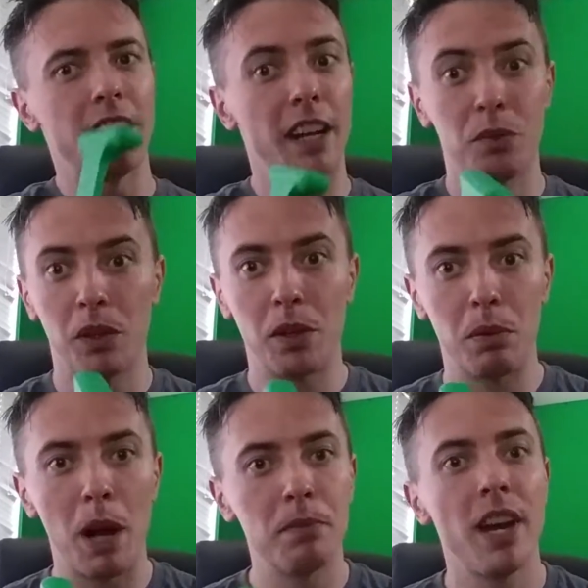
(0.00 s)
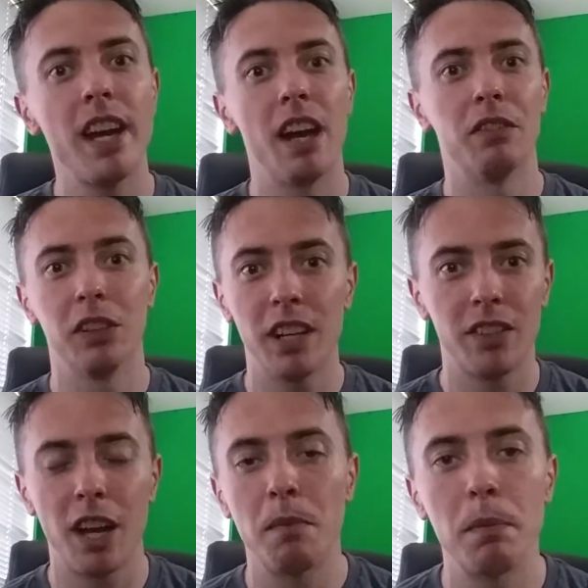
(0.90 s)
That's one of the problems I have. A lot of
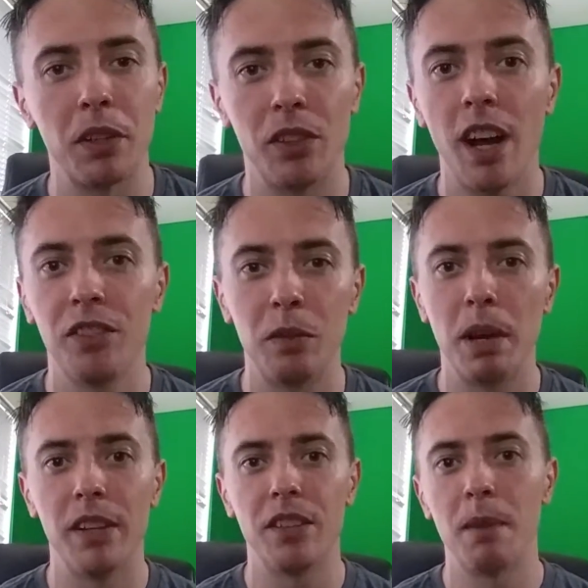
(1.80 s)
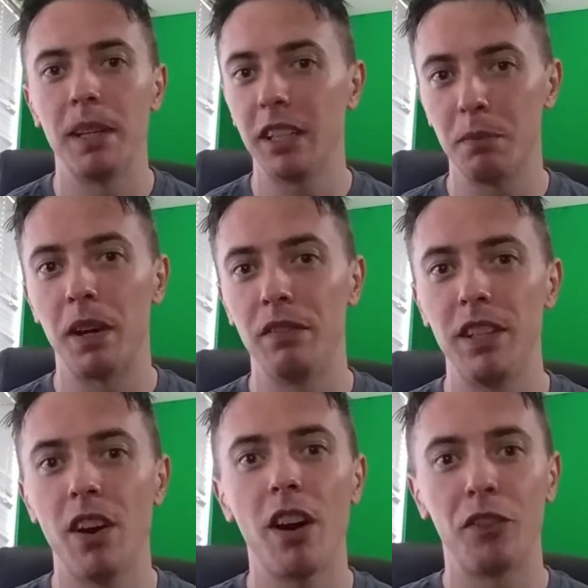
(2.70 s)
time I'm exhausted by the time I get to my
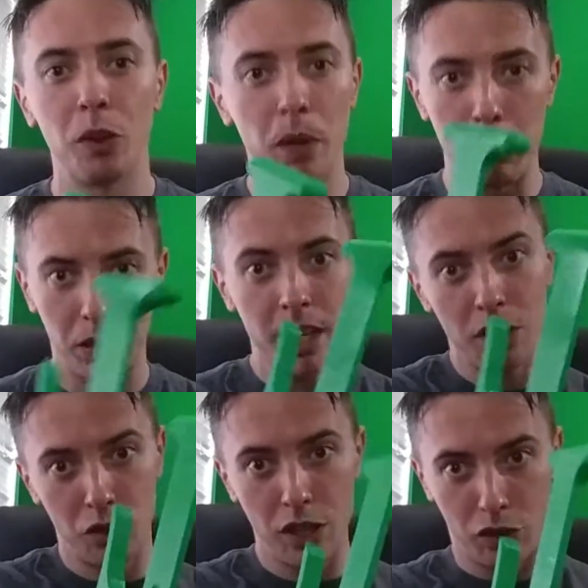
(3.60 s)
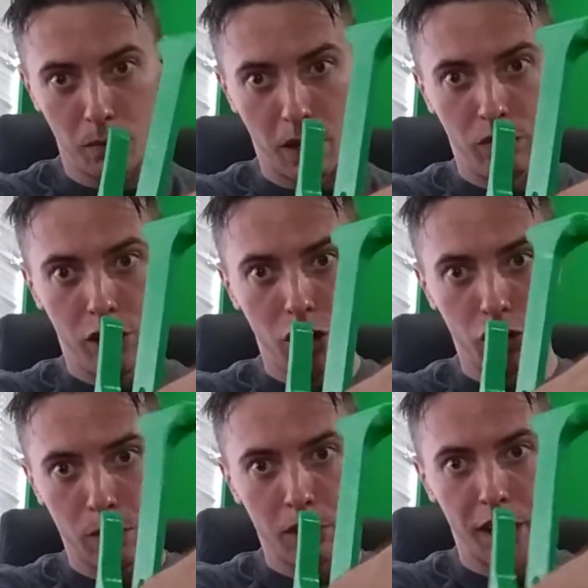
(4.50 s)
VR. So when I'm playing, you see in some of my
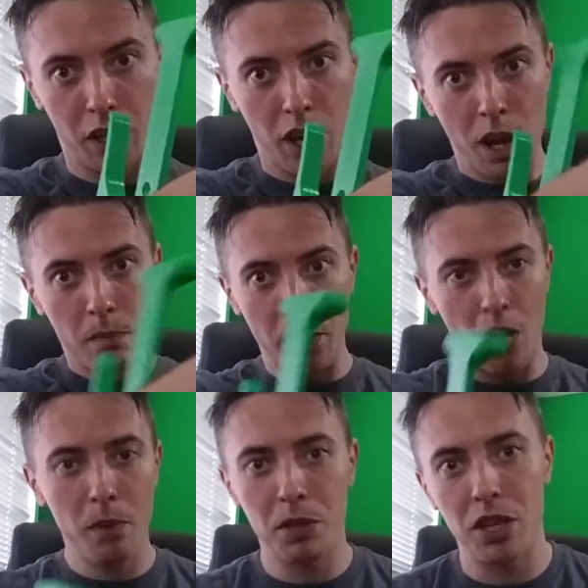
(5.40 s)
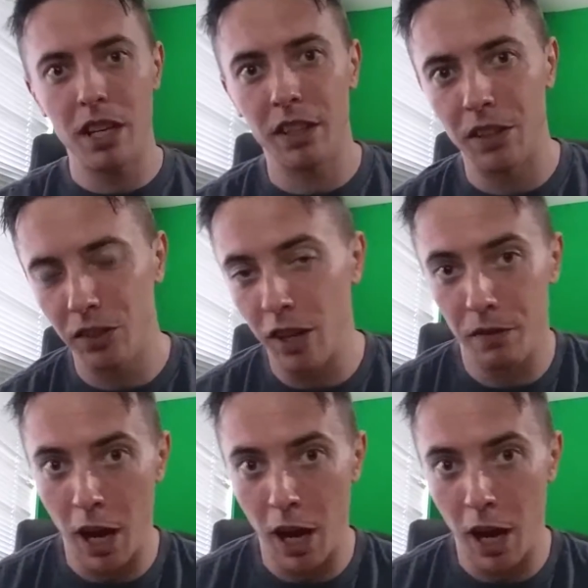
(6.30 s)
videos, I'm like, my arm's shaking and stuff.